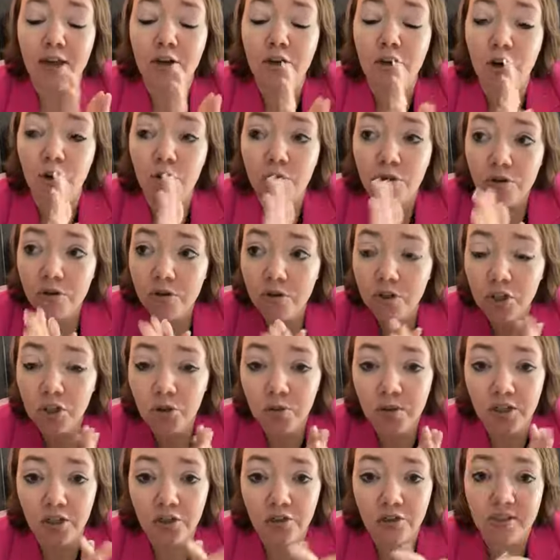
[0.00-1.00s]
I know you could
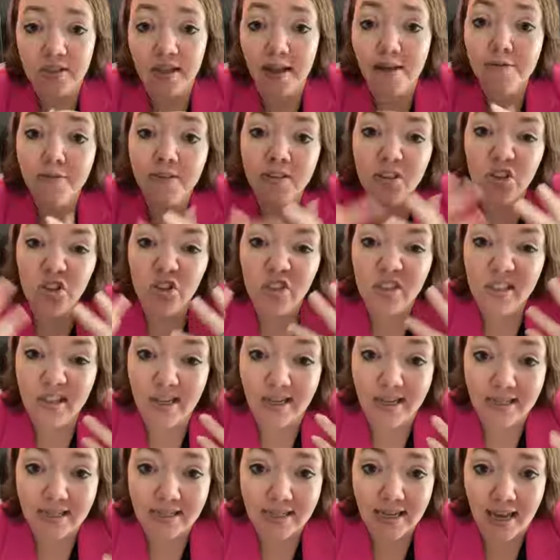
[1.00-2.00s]
do it yourself. It's just
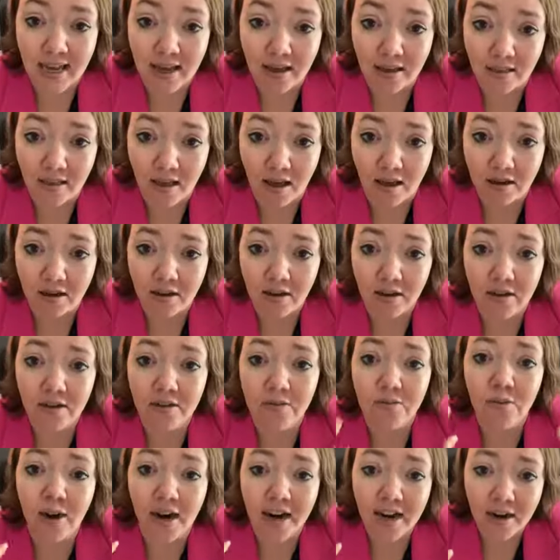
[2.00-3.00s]
going to take
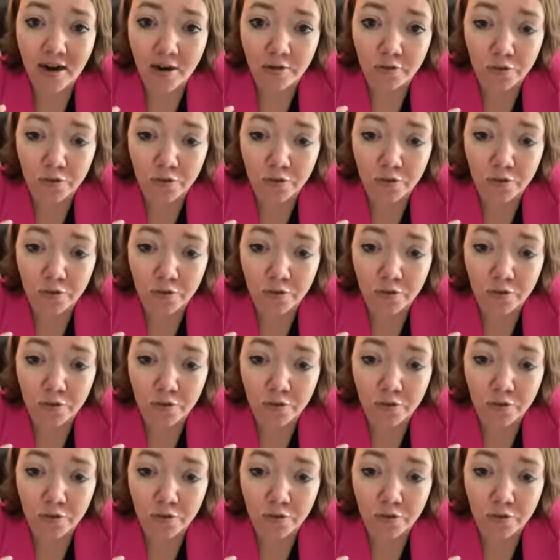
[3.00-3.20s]
longer, right?